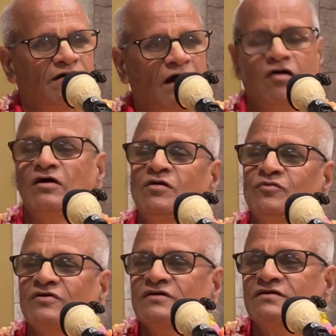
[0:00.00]
How I
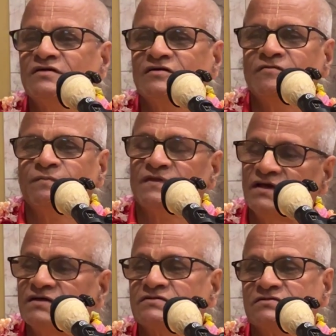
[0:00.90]
am old?
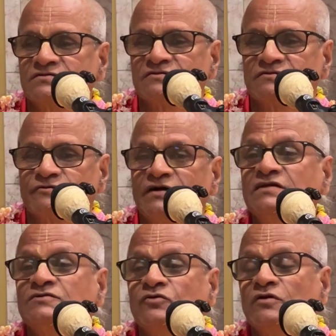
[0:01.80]
Yes.
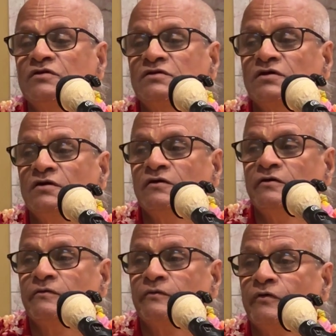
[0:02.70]
What is old?
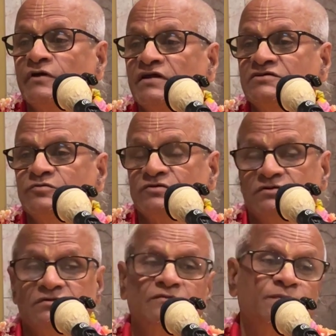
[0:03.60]
Old is
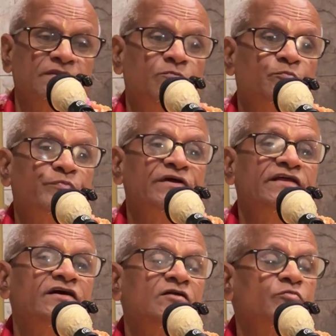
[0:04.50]
the
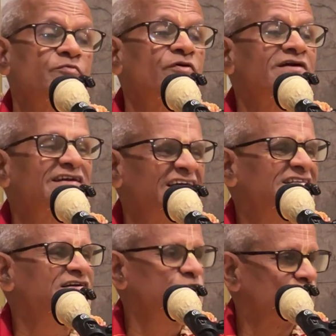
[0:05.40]
period before
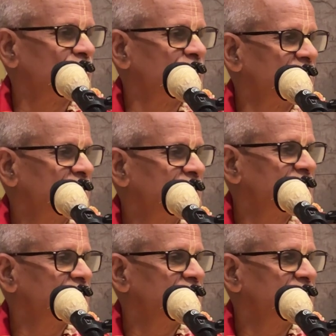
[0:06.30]
death is old, right?